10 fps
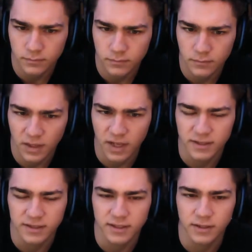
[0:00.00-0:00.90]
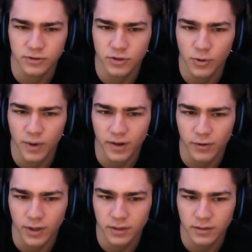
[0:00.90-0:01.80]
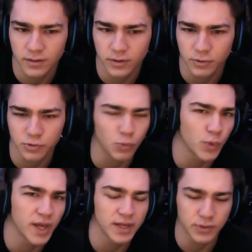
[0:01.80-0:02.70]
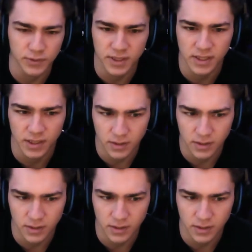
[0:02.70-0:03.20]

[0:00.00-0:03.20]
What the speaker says: Yeah, I was gonna say, there's no way, right? It looks way too skinny.